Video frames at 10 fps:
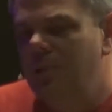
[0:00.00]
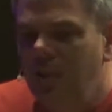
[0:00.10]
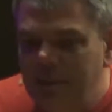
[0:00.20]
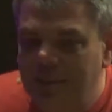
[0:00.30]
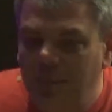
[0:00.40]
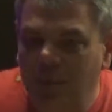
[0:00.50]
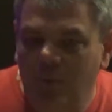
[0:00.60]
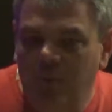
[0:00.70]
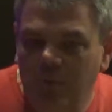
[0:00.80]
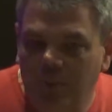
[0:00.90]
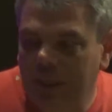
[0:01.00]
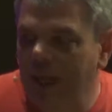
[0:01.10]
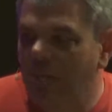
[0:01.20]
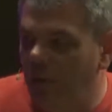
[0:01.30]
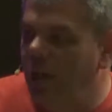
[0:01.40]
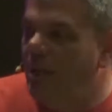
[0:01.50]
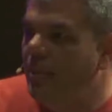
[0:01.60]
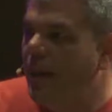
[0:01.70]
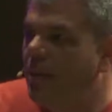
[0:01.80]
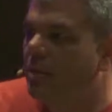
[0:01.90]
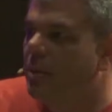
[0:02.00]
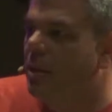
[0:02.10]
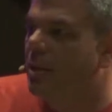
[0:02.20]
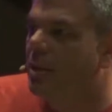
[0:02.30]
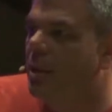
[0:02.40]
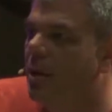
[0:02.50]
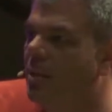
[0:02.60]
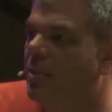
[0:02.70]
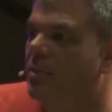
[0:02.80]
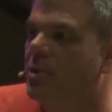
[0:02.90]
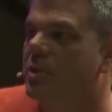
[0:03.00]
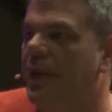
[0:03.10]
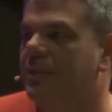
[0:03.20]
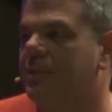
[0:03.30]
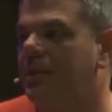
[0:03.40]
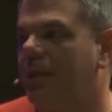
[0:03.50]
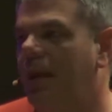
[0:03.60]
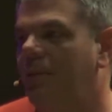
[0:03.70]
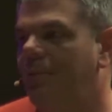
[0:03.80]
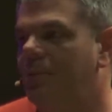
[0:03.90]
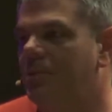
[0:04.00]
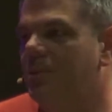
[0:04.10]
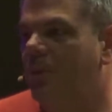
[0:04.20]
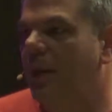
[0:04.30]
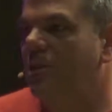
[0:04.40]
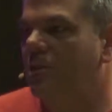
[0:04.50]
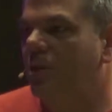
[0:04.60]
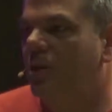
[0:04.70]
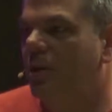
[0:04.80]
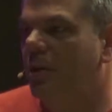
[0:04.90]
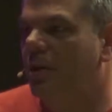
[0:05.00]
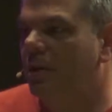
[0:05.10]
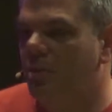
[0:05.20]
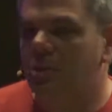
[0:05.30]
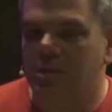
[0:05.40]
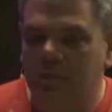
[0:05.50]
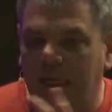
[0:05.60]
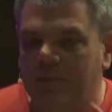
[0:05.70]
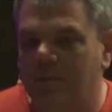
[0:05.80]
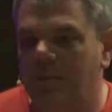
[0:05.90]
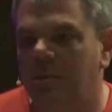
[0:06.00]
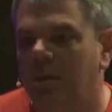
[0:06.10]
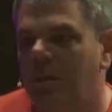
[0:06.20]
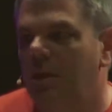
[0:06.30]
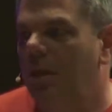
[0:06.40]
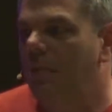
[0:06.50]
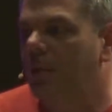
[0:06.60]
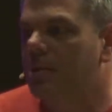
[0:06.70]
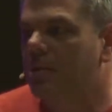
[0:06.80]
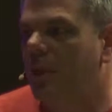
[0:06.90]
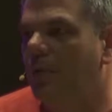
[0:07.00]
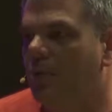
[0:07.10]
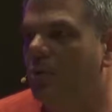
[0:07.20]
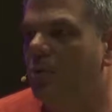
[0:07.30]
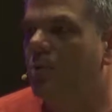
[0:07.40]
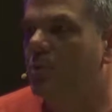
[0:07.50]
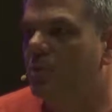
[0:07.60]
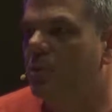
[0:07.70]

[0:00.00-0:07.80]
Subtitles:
that's something we're kind of praying about, and I'm just asking God for some direction on, and we're discussing among some other groups.